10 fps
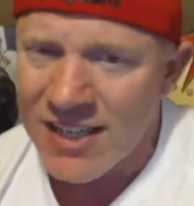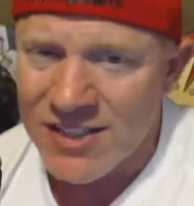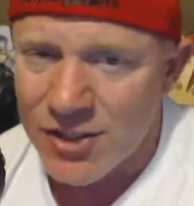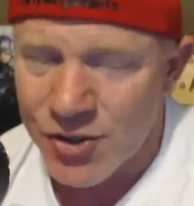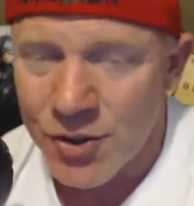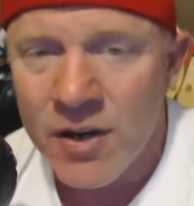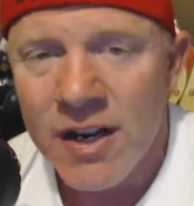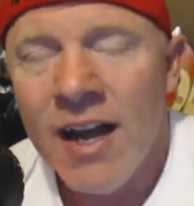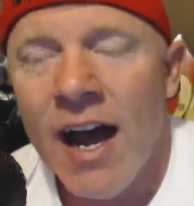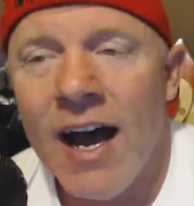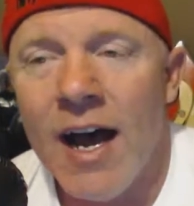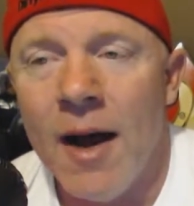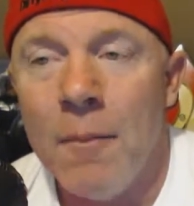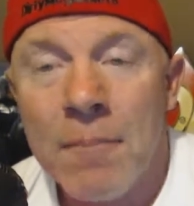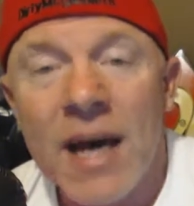That's not true.
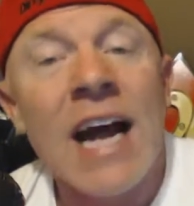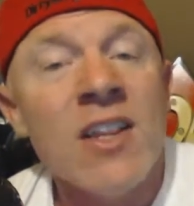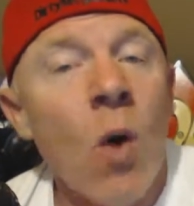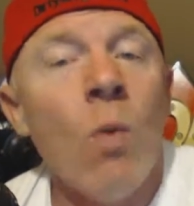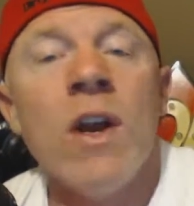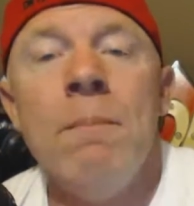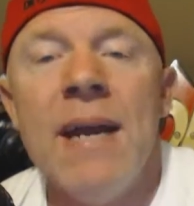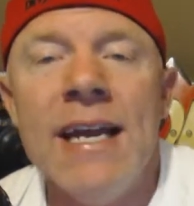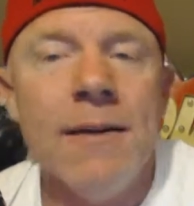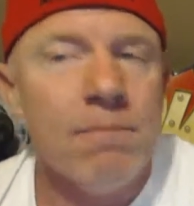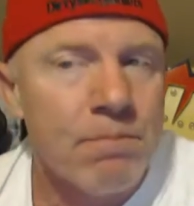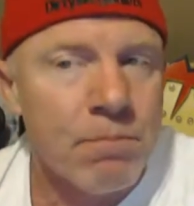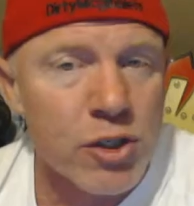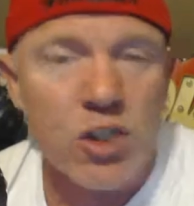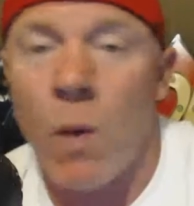But I don't want to be
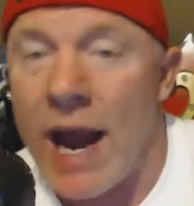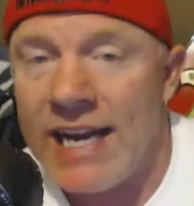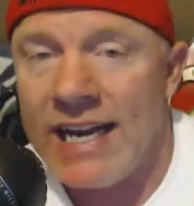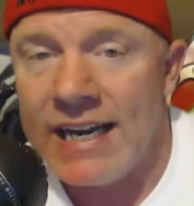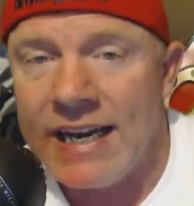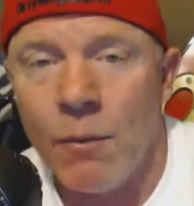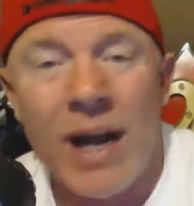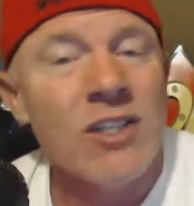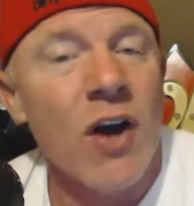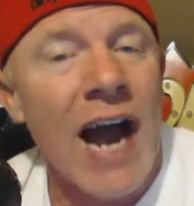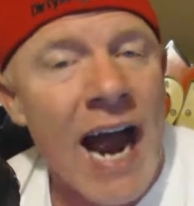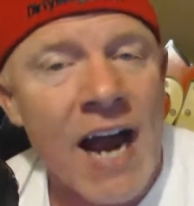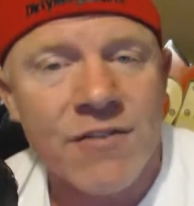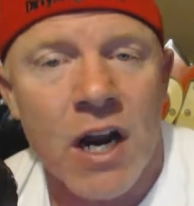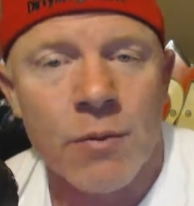persuaded in any way till
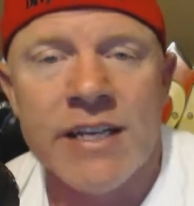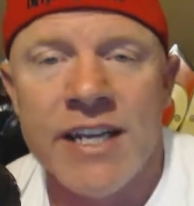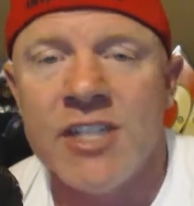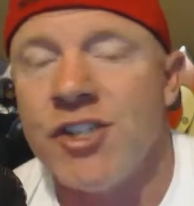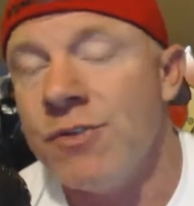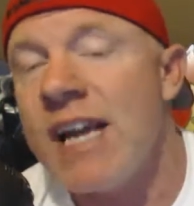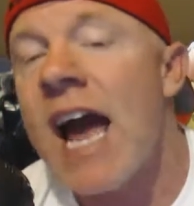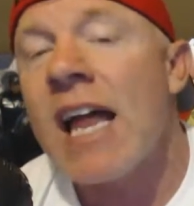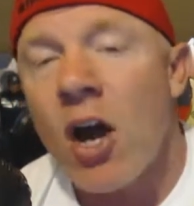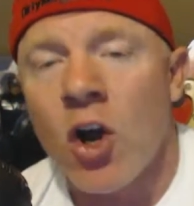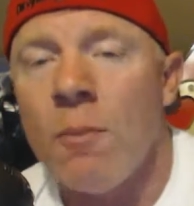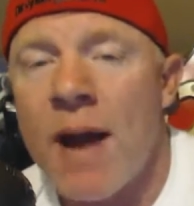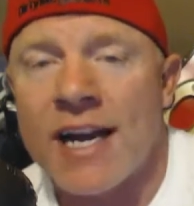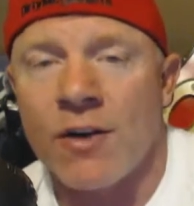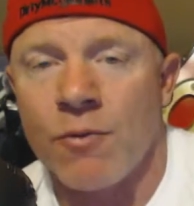after I read the issue. Now I'll go
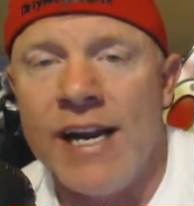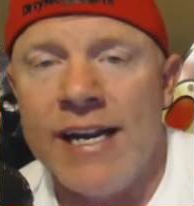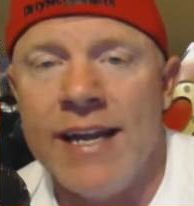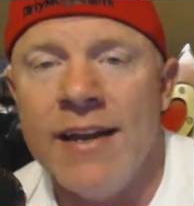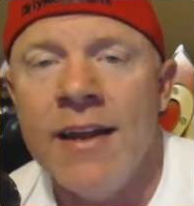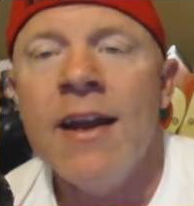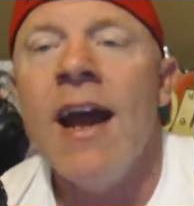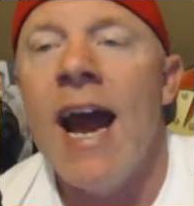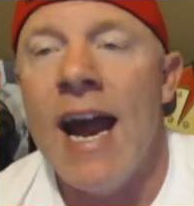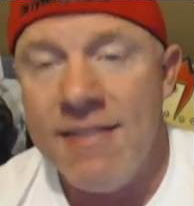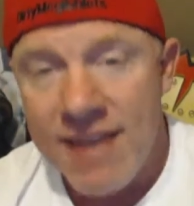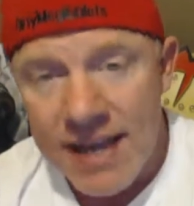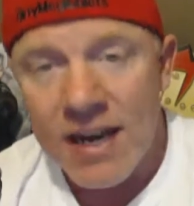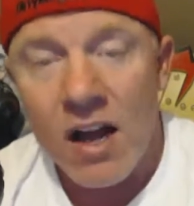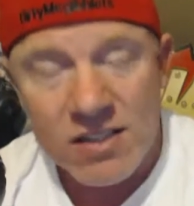back and read it, and
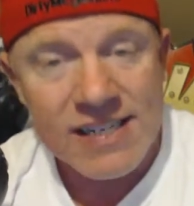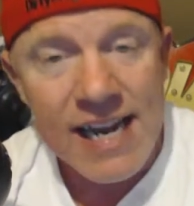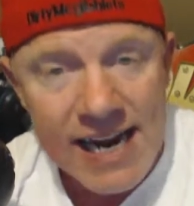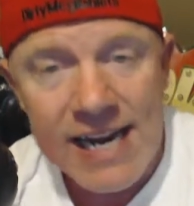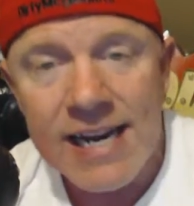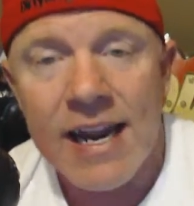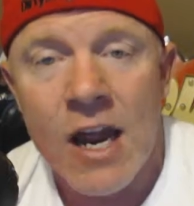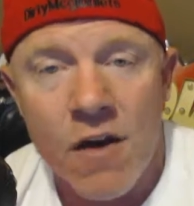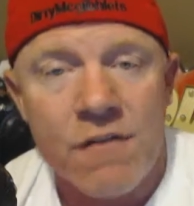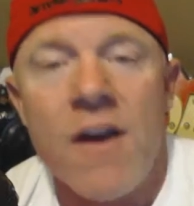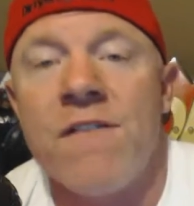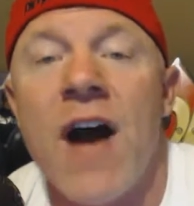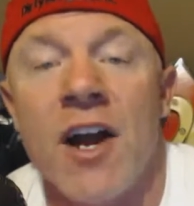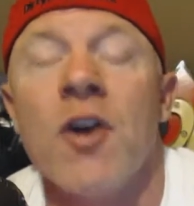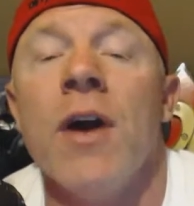then I'll see if
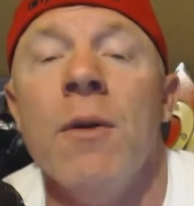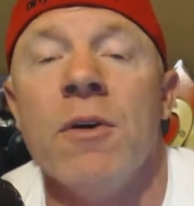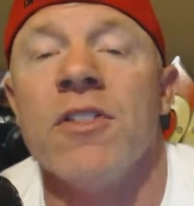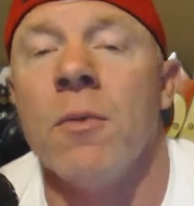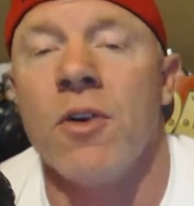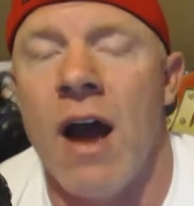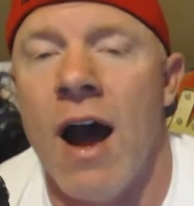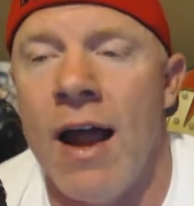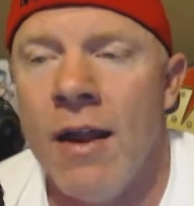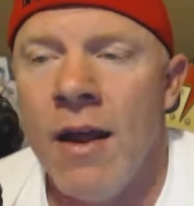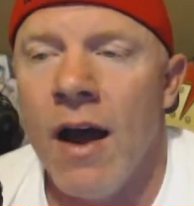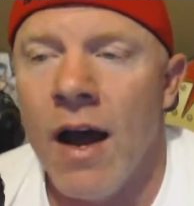I agree with them or not.